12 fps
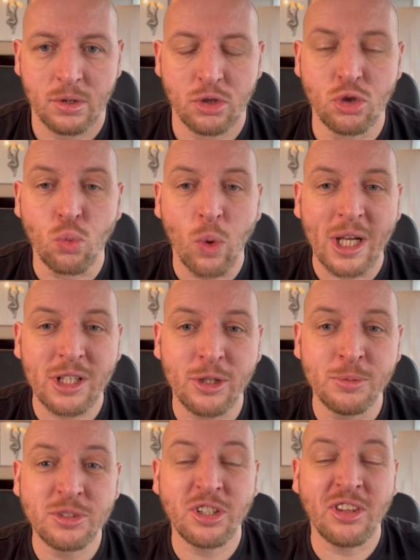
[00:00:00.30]
So
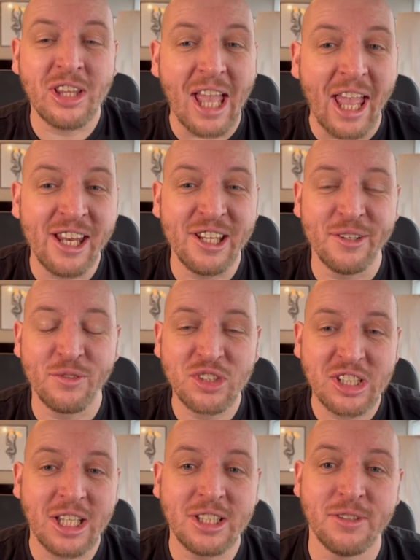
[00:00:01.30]
welcome to the end of
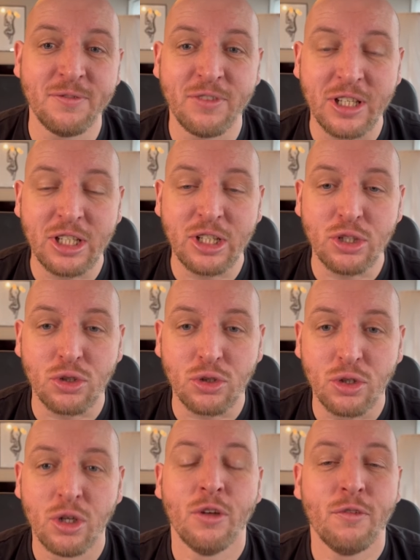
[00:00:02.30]
season
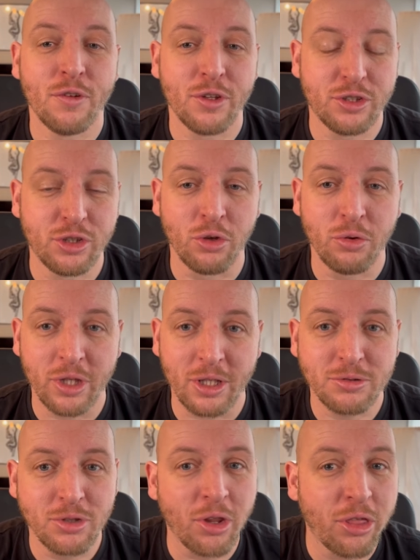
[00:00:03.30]
video for the
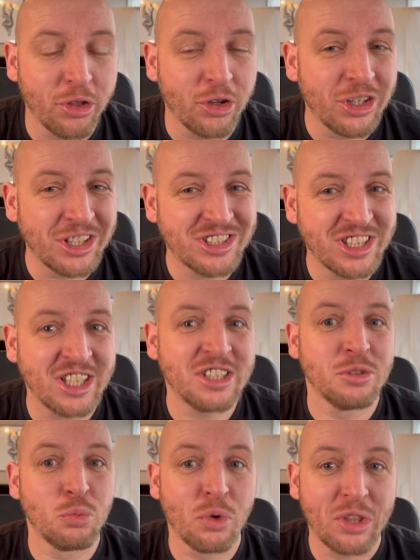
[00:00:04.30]
2030
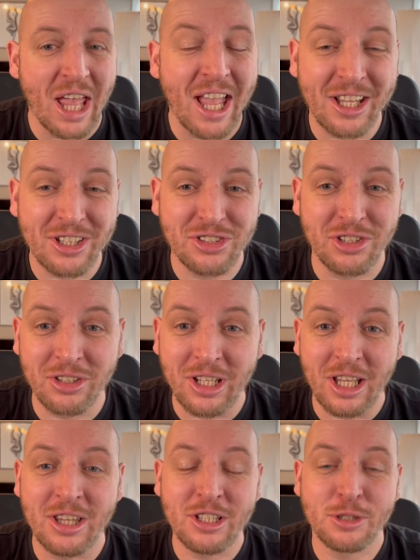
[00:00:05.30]
season with Eggerson
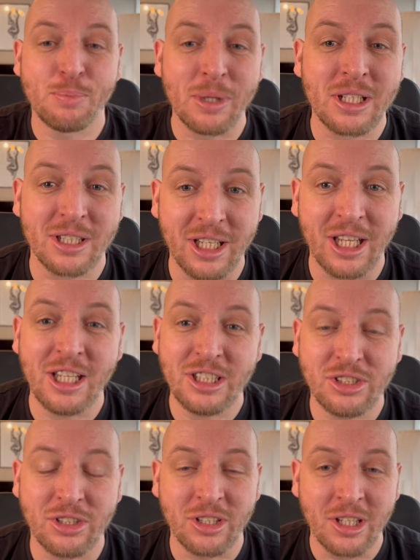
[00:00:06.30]
in this Builder
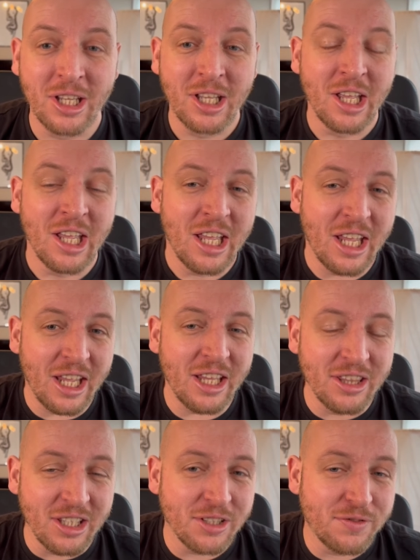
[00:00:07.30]
Nation.
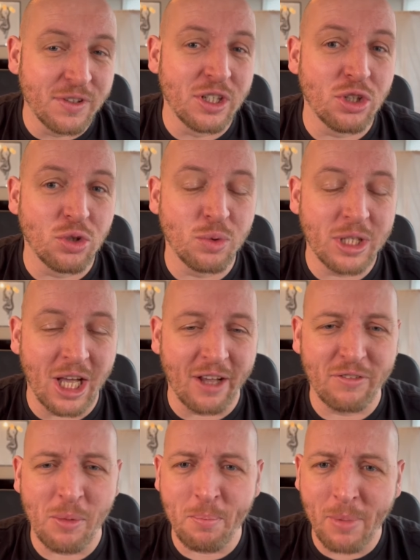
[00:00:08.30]
In this video, we
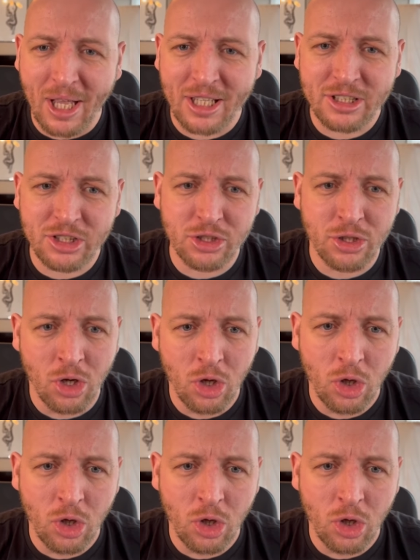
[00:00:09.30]
have a match